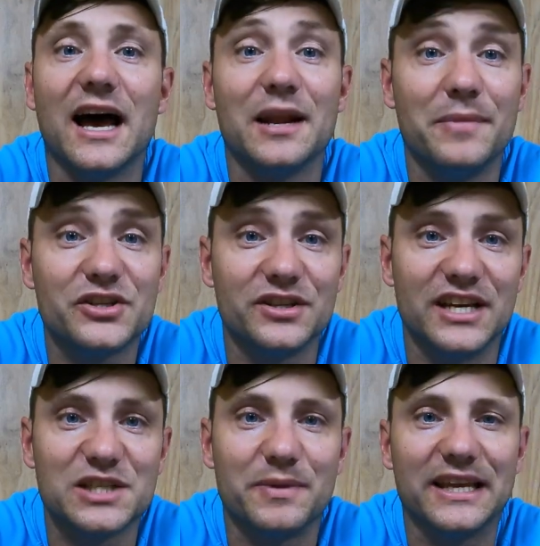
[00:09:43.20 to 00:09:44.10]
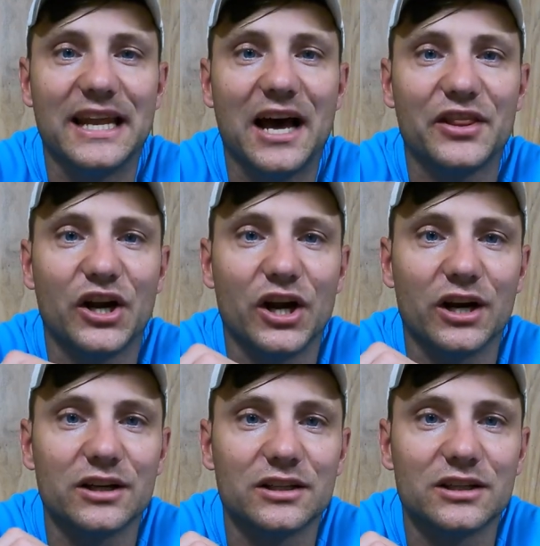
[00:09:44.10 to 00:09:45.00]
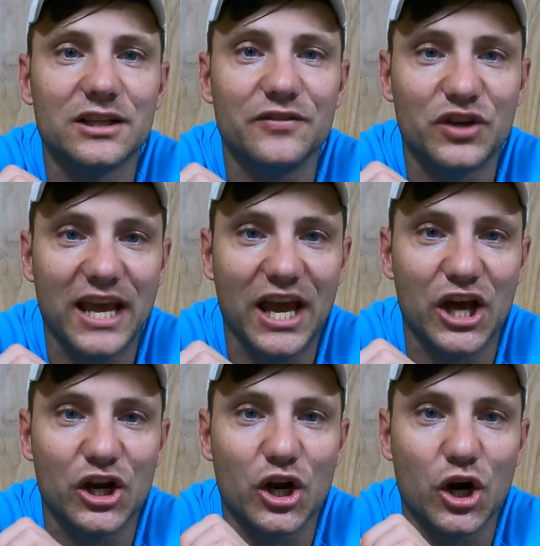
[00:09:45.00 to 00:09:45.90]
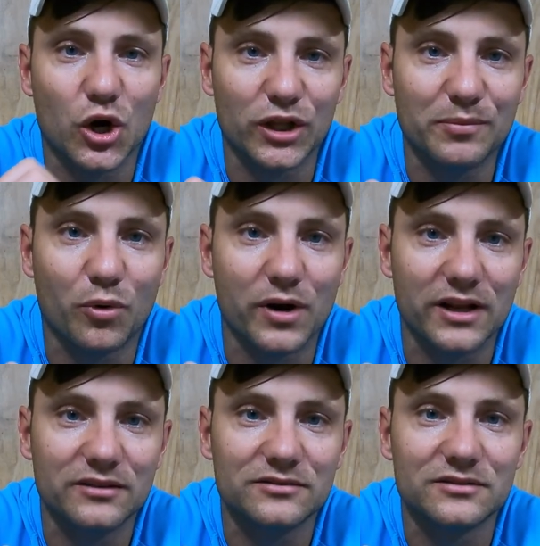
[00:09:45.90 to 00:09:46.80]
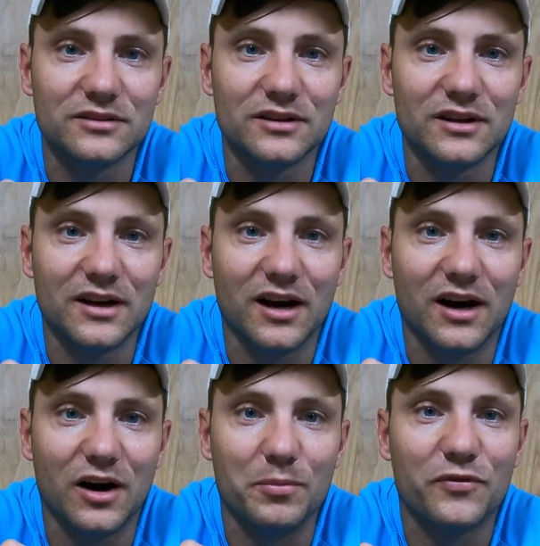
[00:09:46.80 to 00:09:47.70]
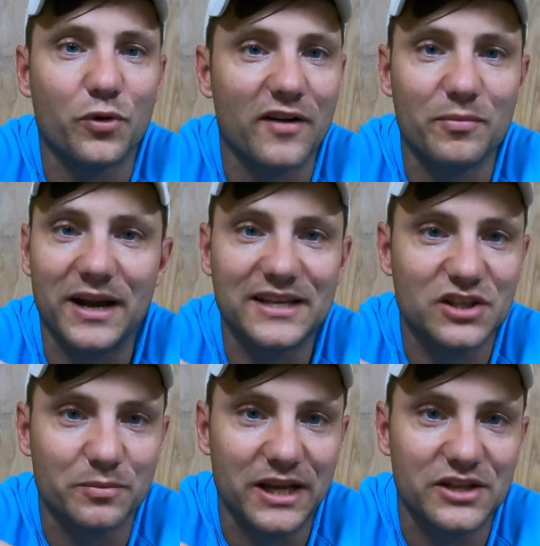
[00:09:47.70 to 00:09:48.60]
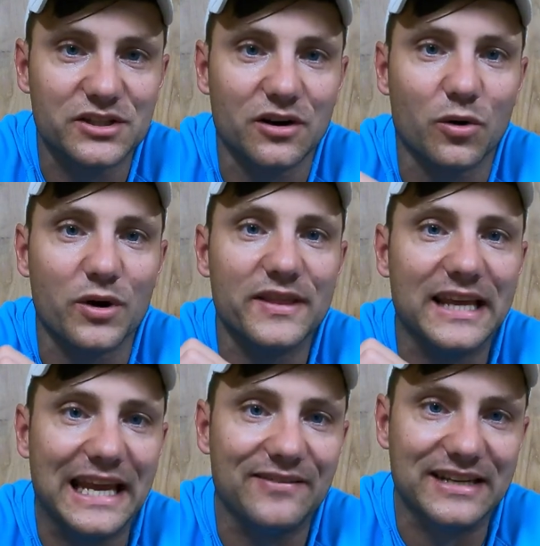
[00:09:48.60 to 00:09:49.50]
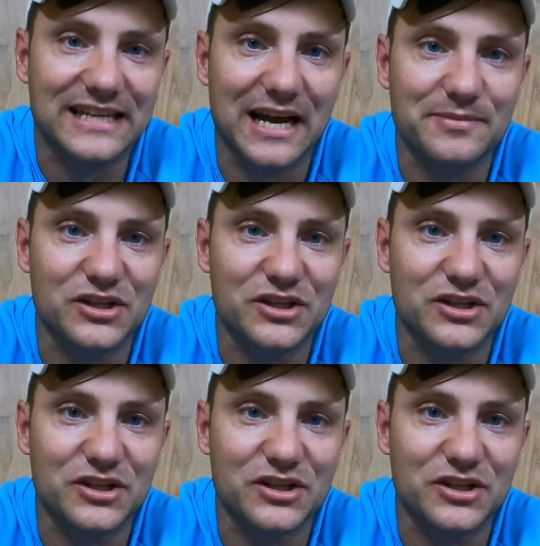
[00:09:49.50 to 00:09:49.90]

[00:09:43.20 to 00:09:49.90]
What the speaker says: I didn't mention this, but get out there if you can early morning before everybody gets on the beach, or in the evening time.